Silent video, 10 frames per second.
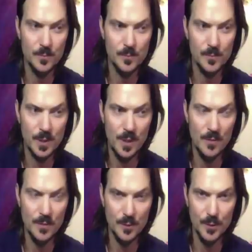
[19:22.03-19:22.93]

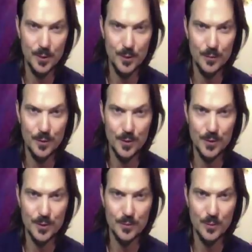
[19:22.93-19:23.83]
Convoluted
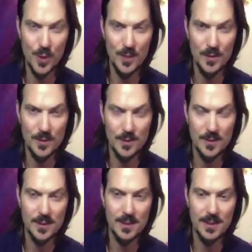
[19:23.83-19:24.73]
Universe 1.
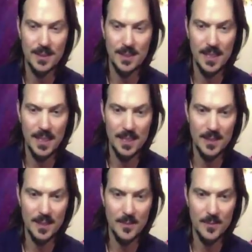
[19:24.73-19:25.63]
And
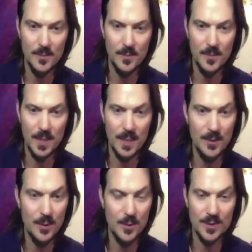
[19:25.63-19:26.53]
I
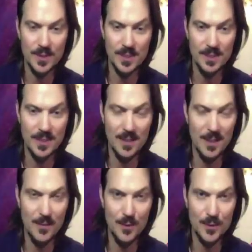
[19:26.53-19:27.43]
don't know, I
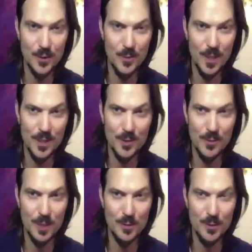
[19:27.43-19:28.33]
love it so much. It
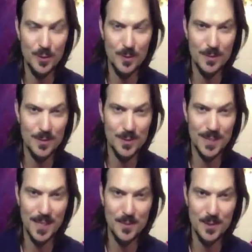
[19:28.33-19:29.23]
reminds me so much of the
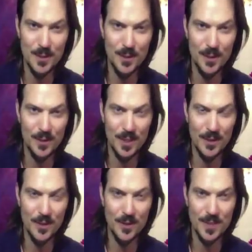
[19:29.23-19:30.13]
Seth material,
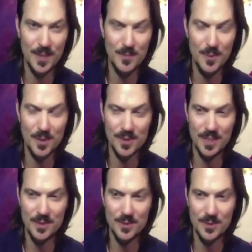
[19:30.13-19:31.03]
like all the Seth books
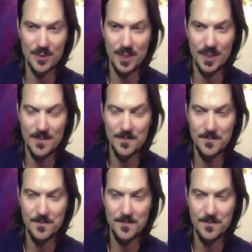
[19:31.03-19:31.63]
I used to read.